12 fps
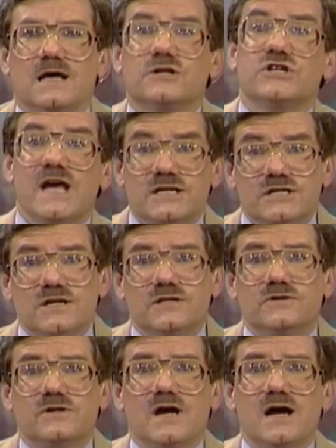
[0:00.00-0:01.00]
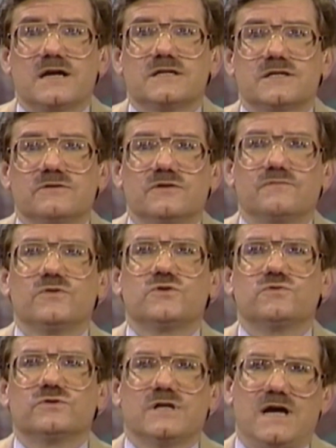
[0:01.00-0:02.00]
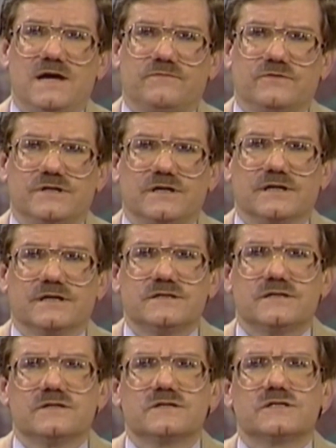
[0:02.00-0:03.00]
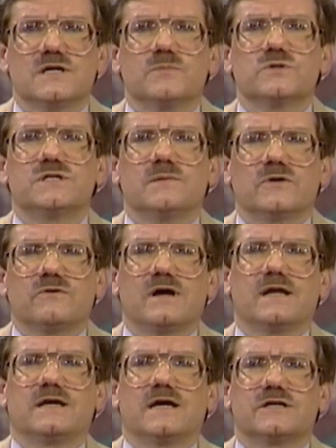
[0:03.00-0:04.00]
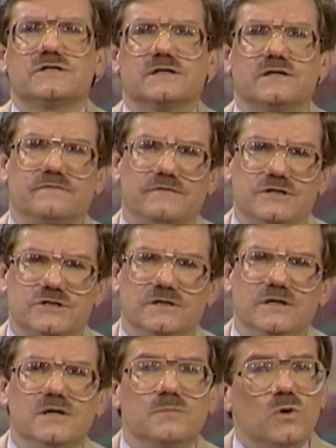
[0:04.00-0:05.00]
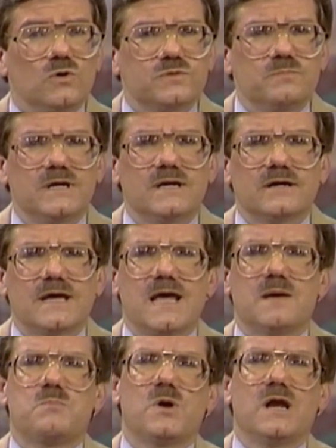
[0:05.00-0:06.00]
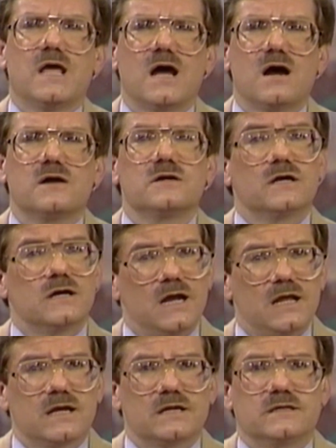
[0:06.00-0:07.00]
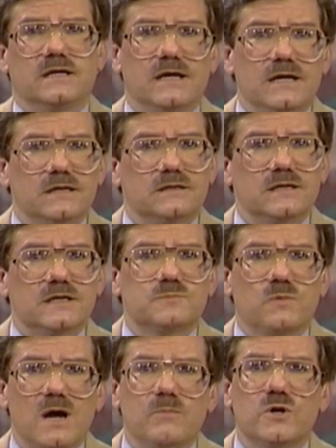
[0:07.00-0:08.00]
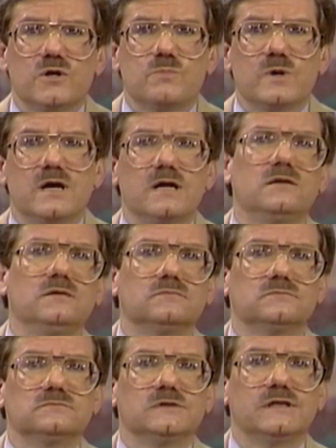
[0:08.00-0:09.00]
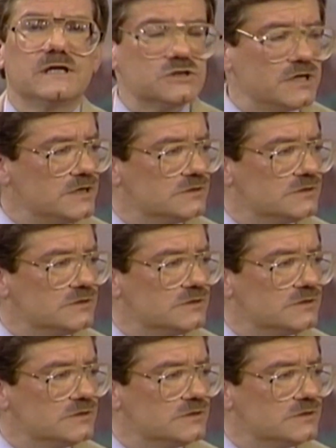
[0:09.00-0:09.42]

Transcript: Jackson and Dukakis are in a virtual tie for delegates to this summer's Democratic National Convention. Both men are campaigning hard in Connecticut today. The next primary to be held in that state